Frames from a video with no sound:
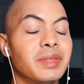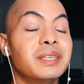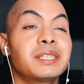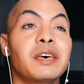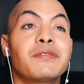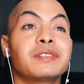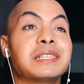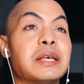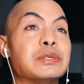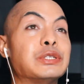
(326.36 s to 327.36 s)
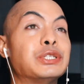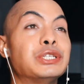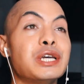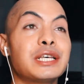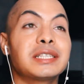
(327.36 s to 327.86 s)
This heifer sounds
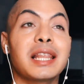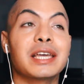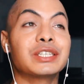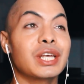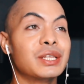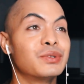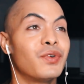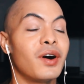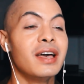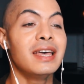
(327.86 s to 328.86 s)
just like Shelley Duvall.